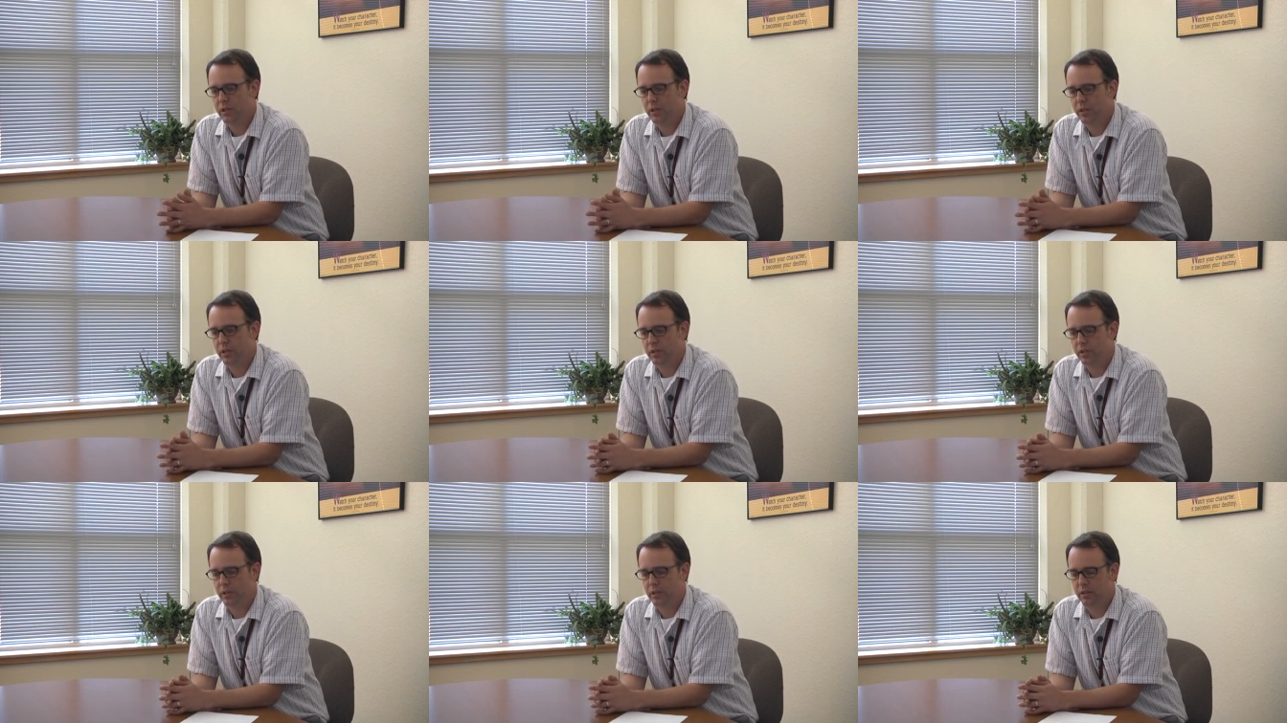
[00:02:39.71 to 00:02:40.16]

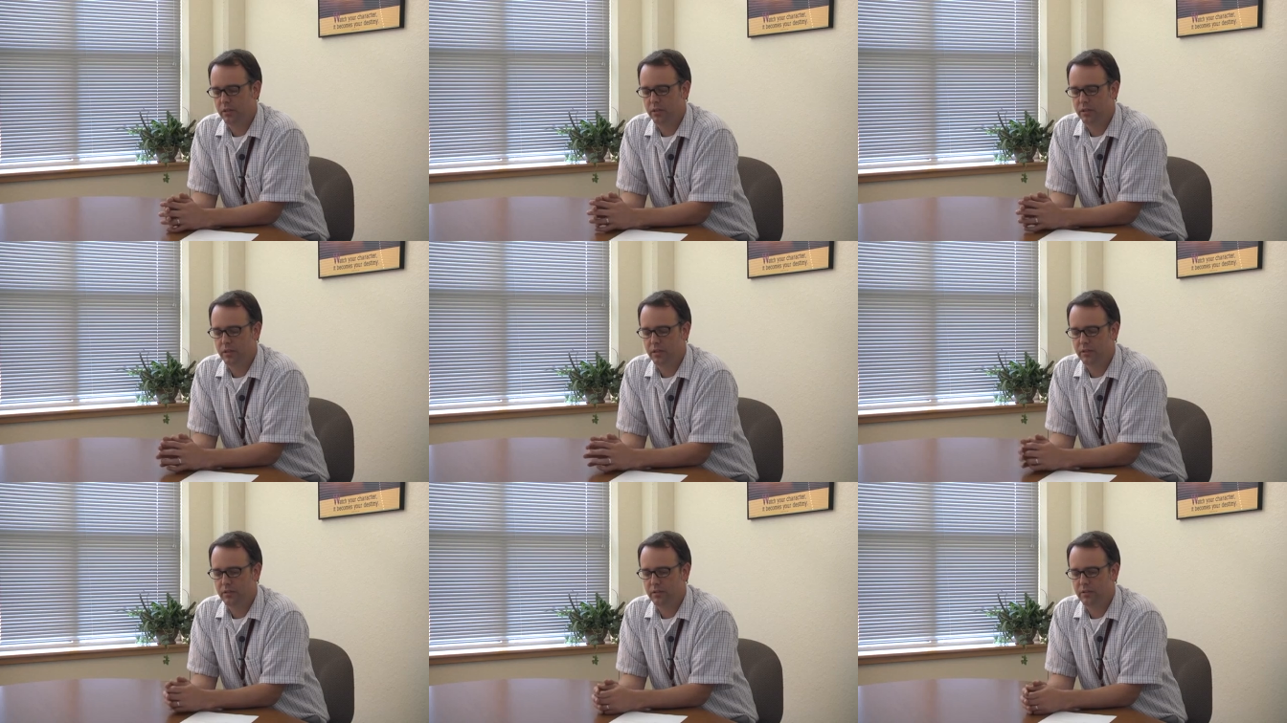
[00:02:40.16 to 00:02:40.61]
And
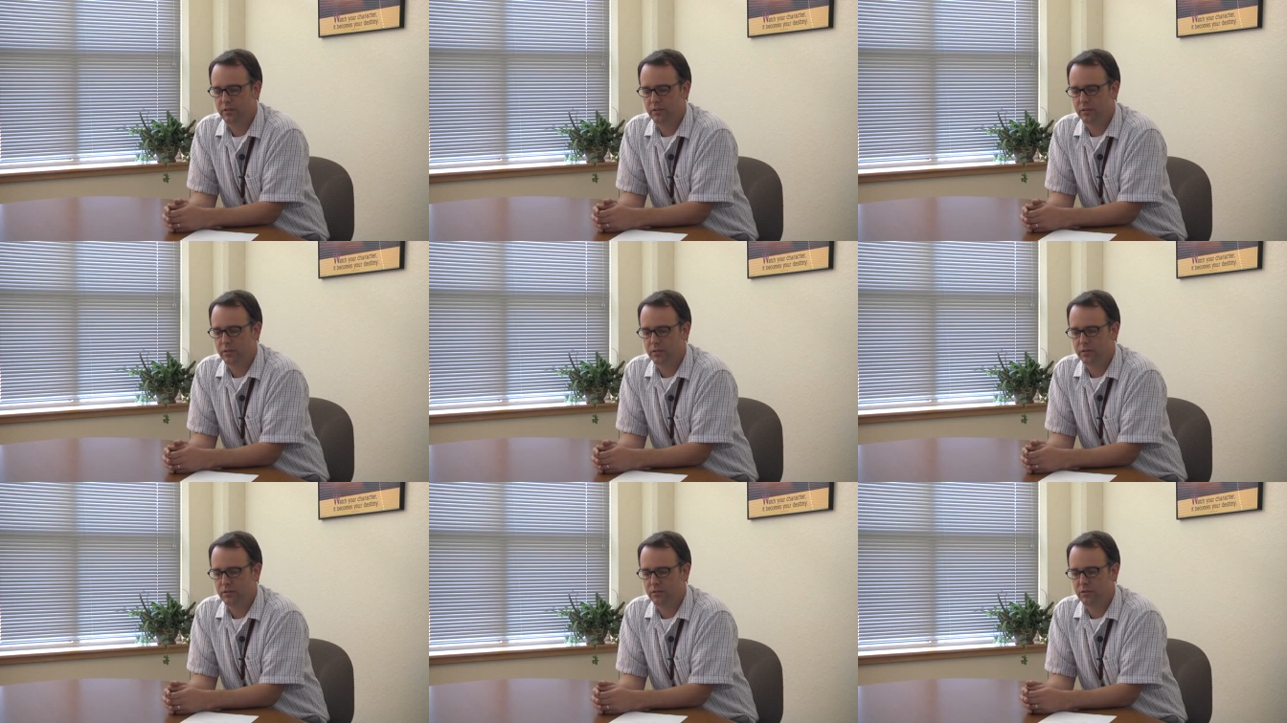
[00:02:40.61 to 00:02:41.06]
it's
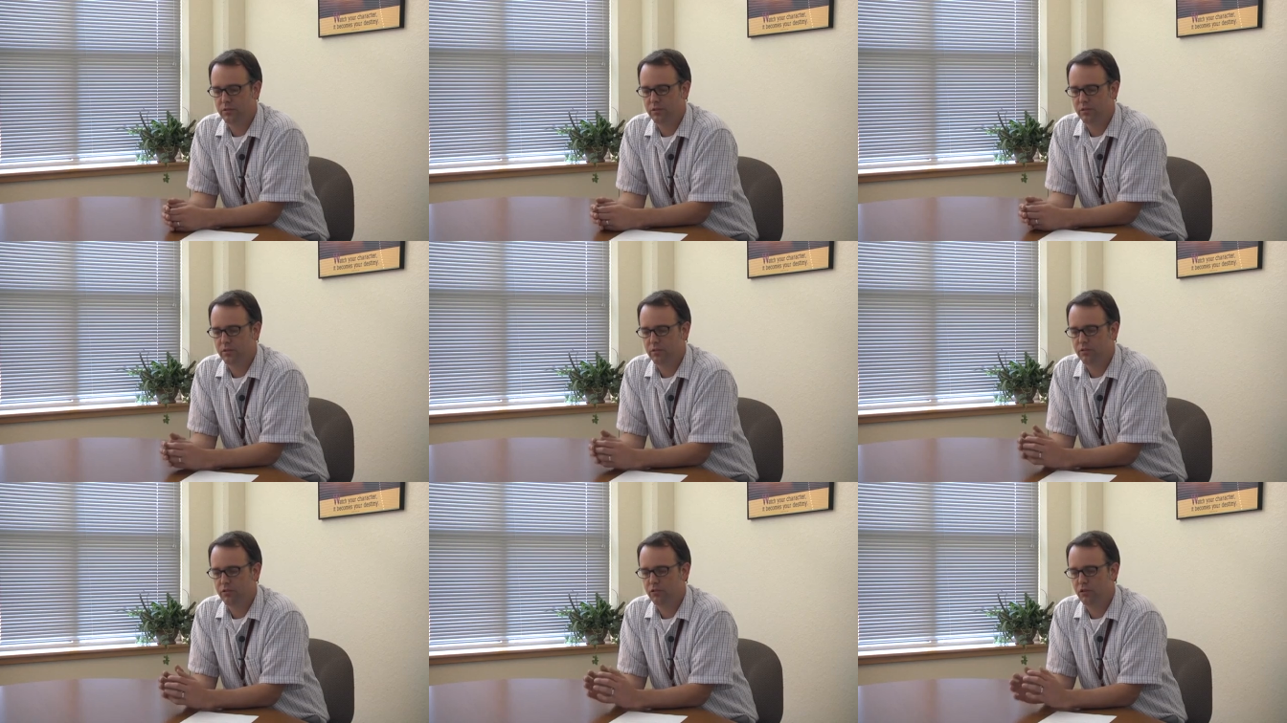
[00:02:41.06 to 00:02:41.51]

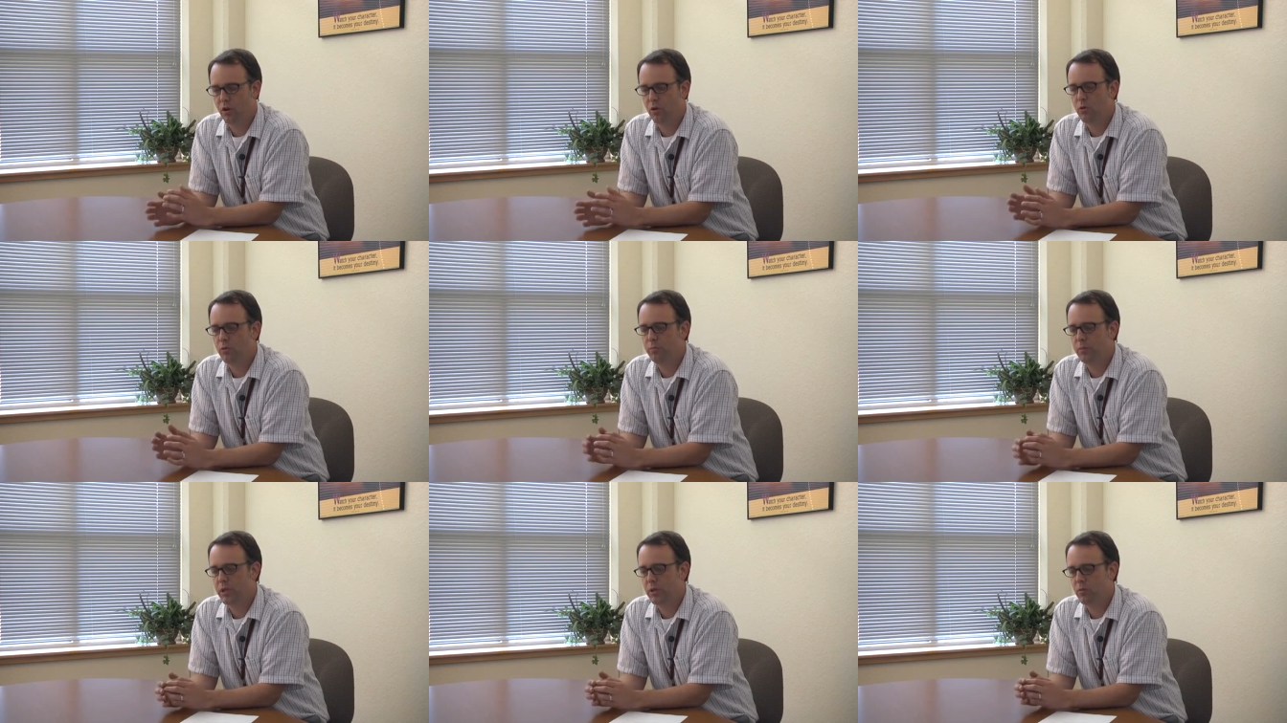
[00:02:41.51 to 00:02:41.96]
just
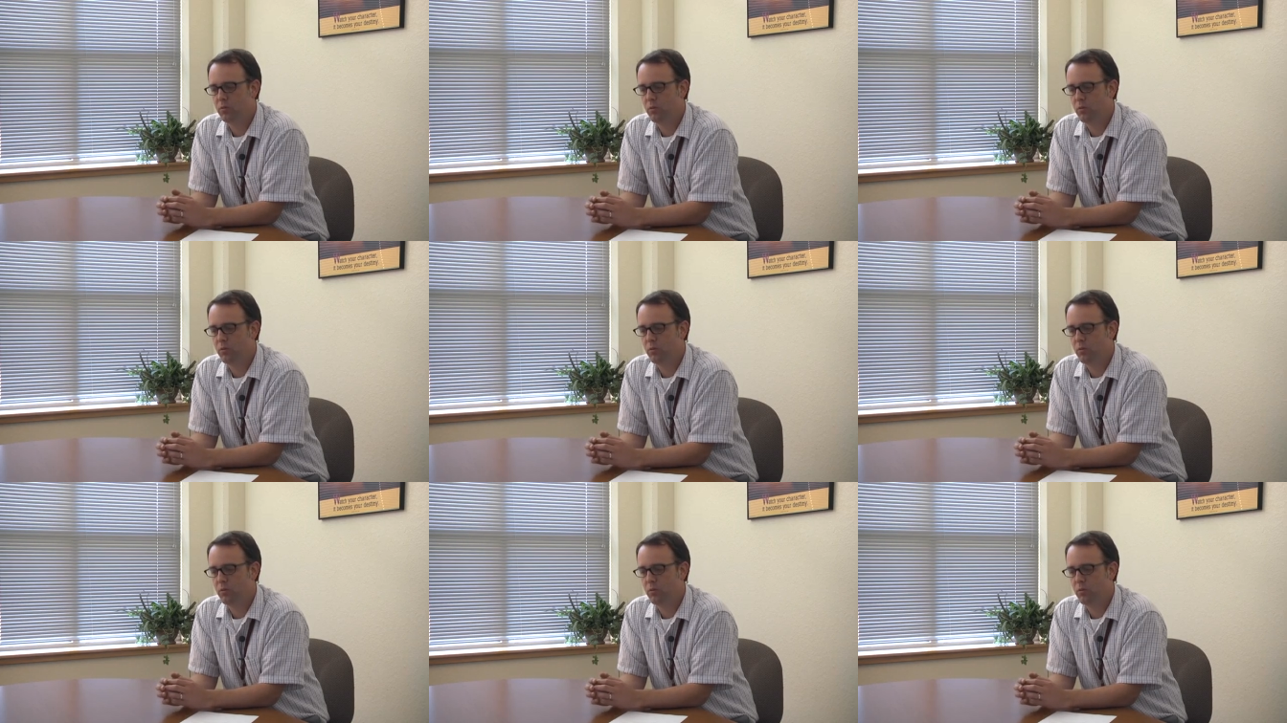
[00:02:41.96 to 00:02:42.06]
shown me